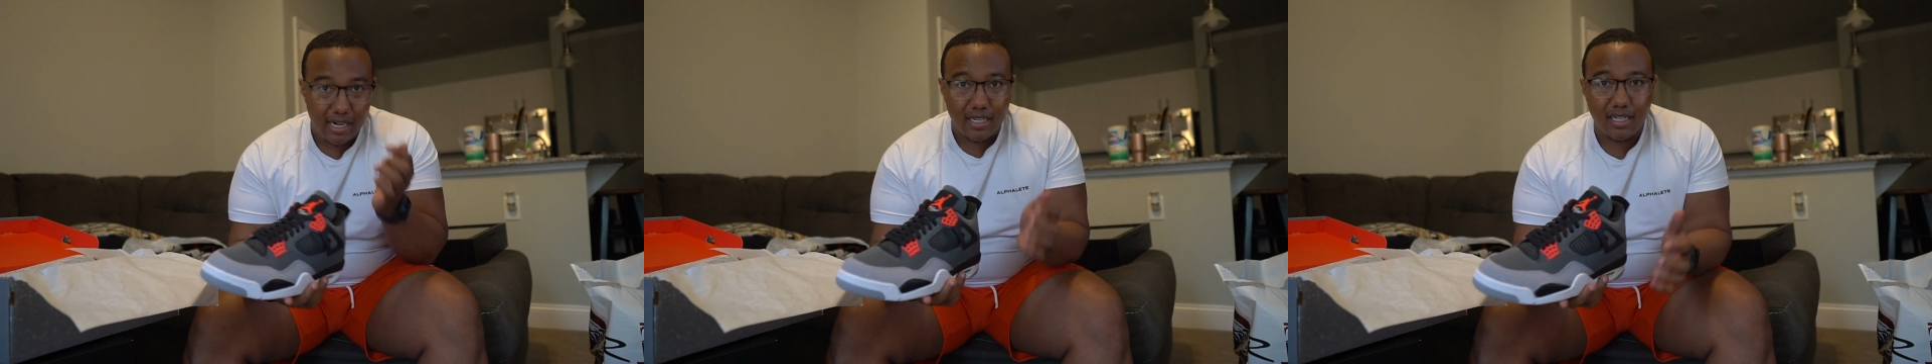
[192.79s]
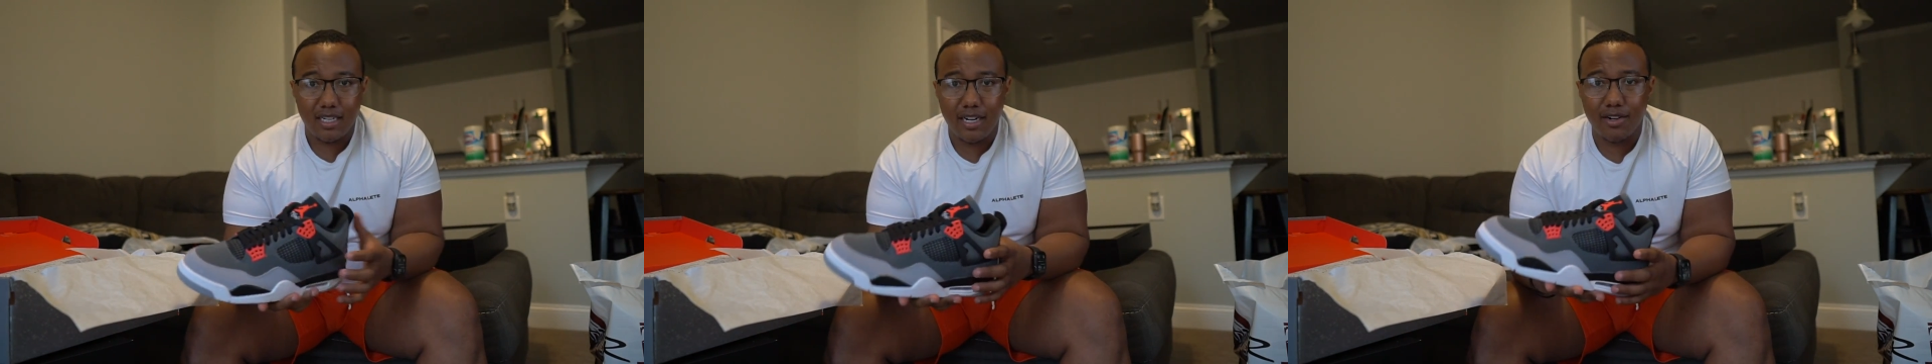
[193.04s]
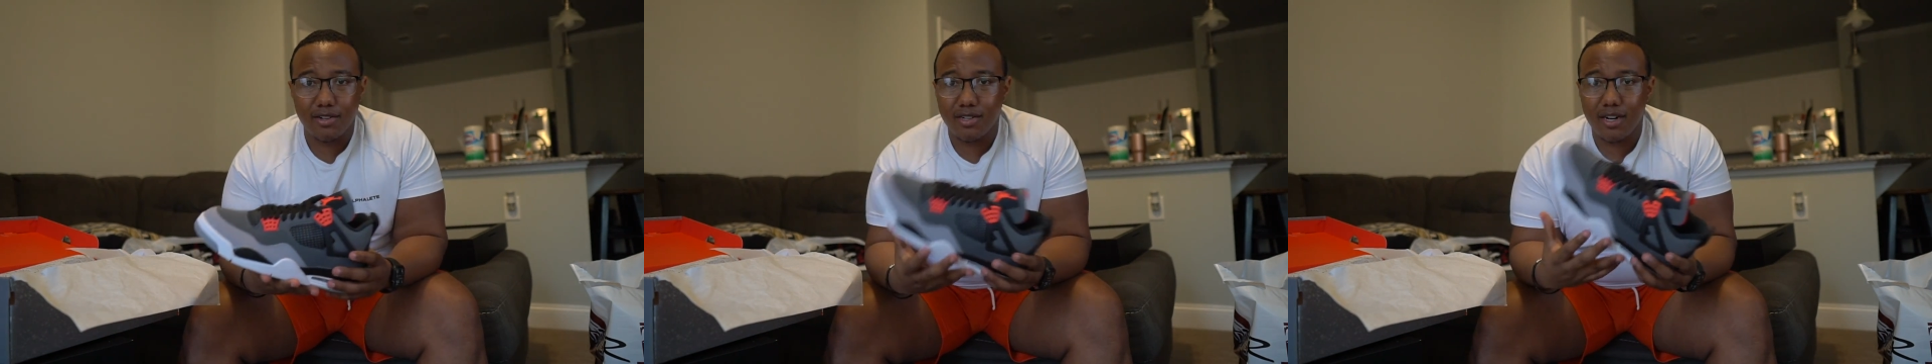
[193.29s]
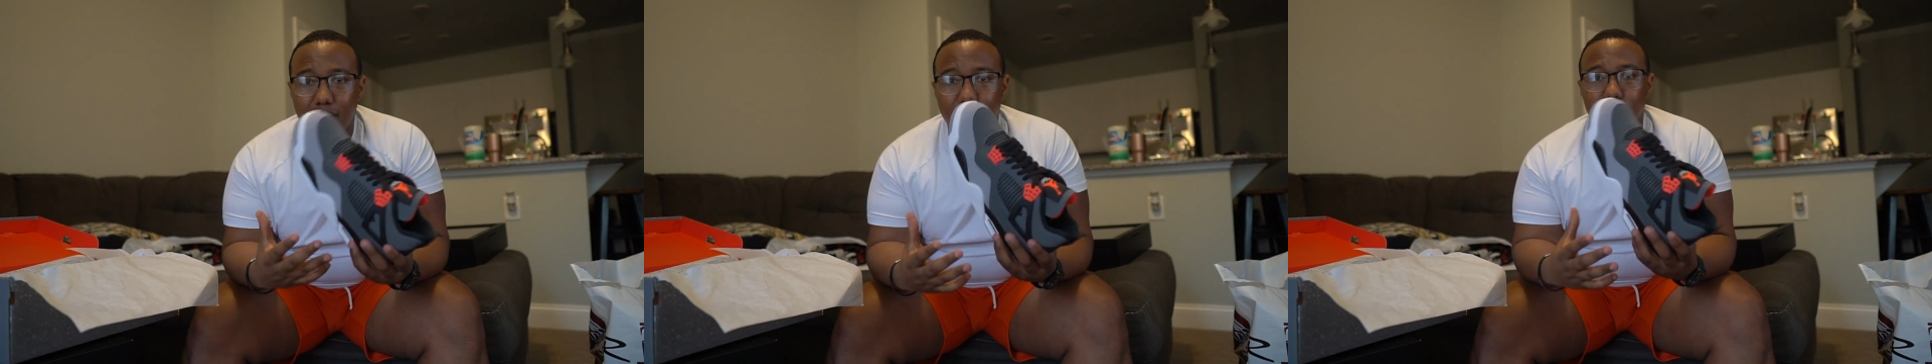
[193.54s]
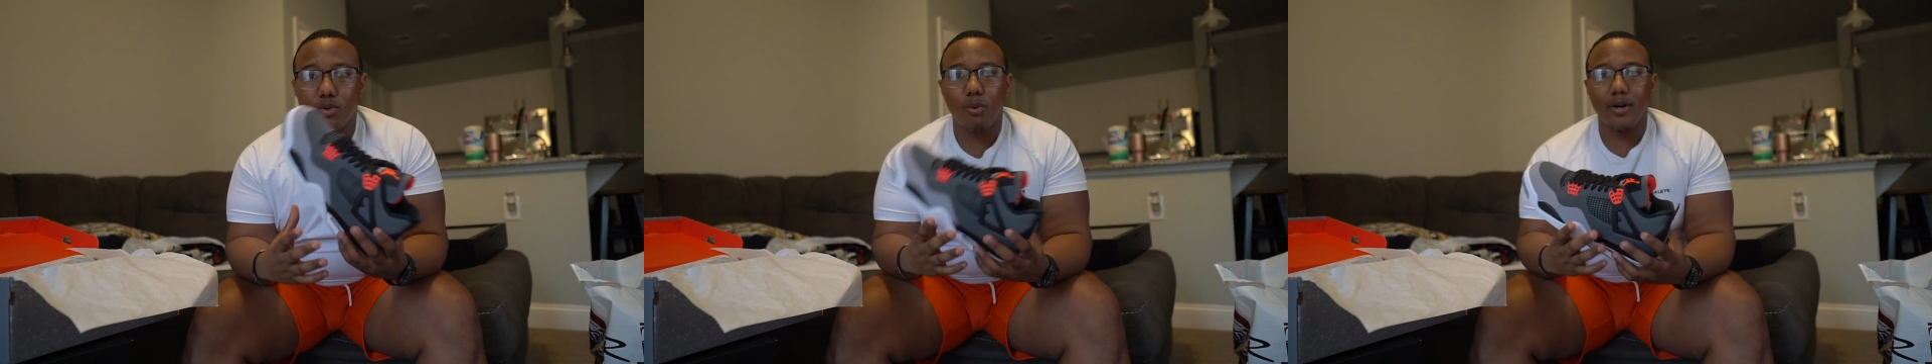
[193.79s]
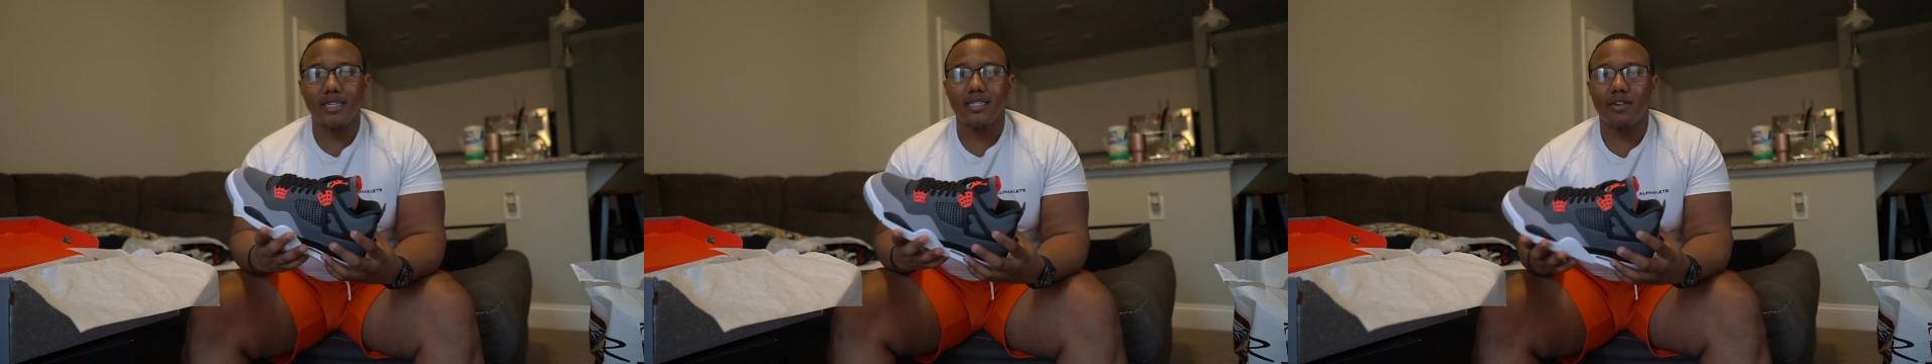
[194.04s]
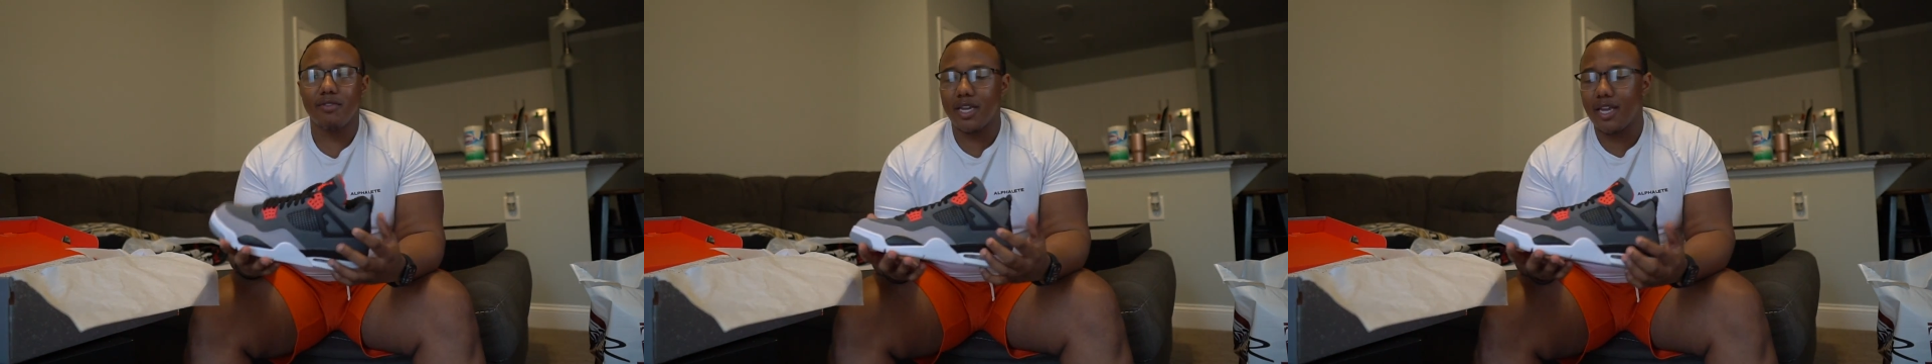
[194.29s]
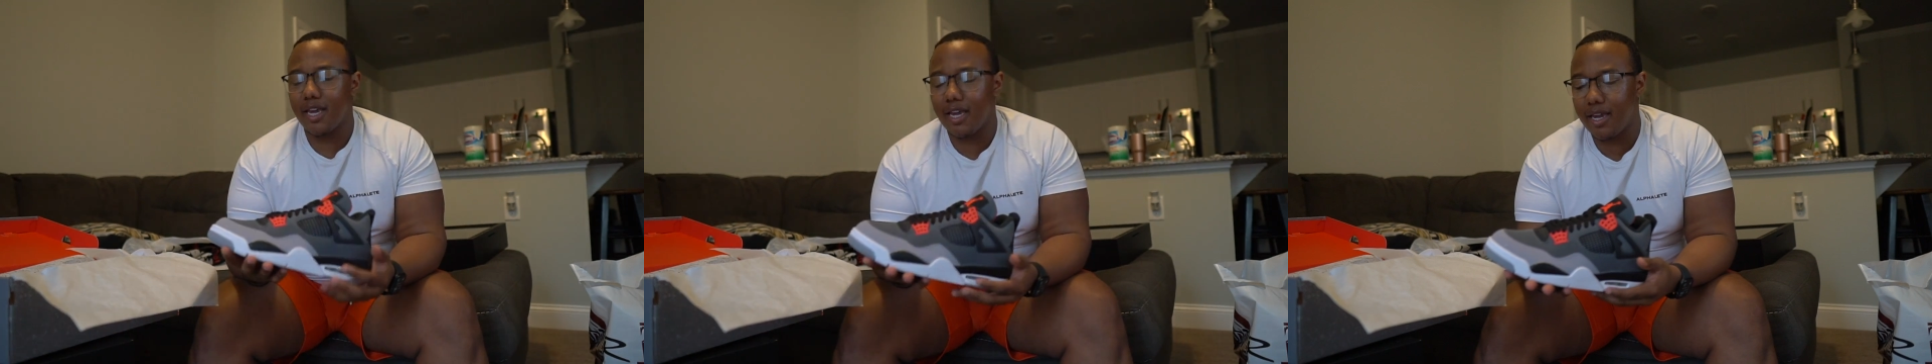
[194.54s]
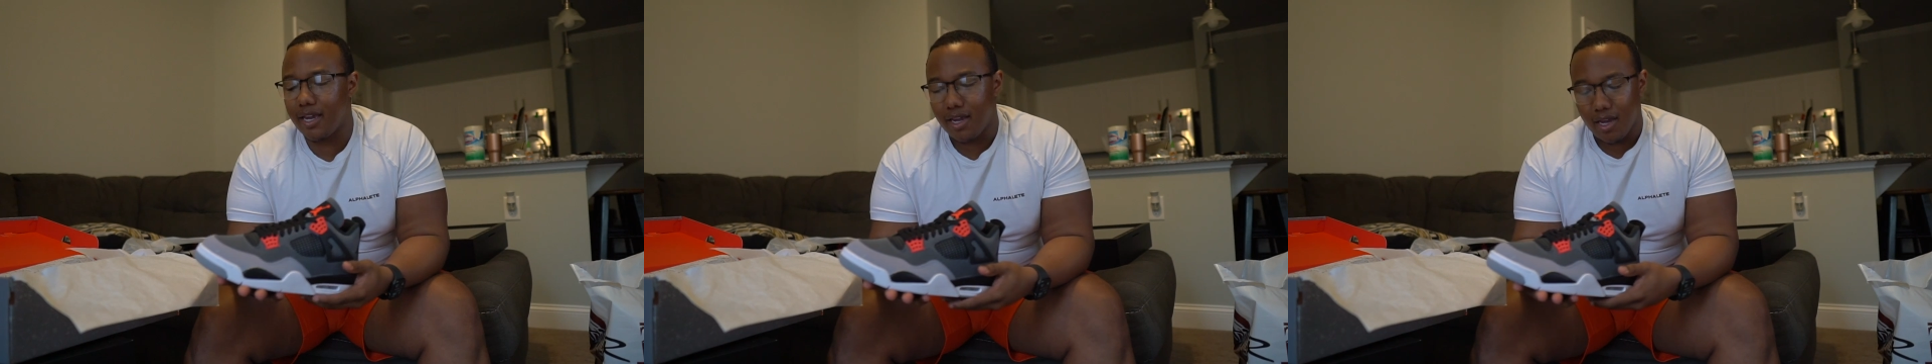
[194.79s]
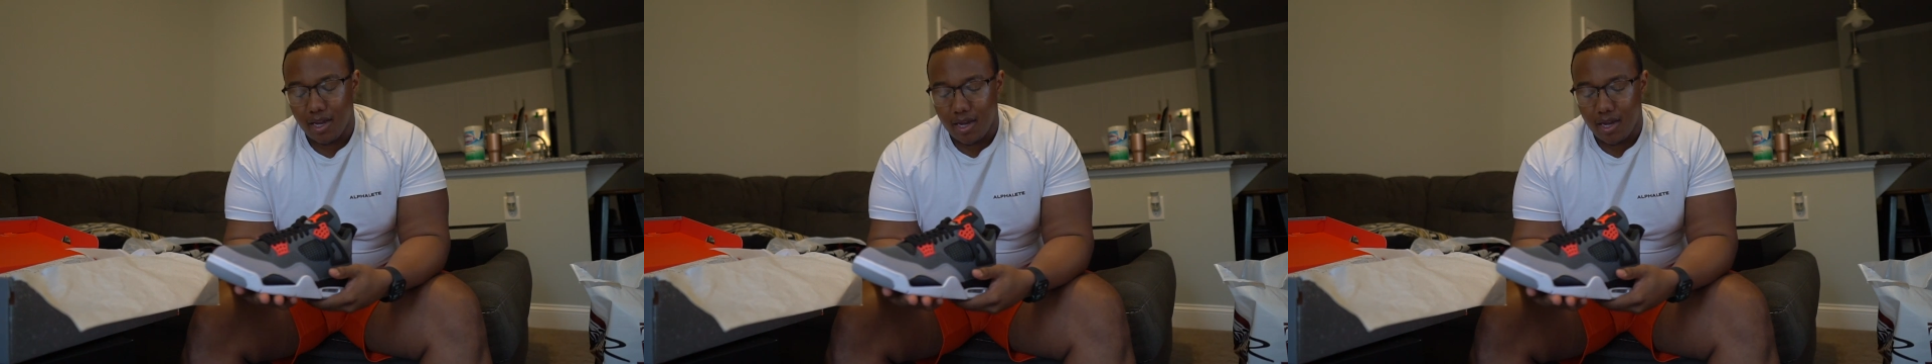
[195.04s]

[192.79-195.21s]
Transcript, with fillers: Sneakers today was 27K.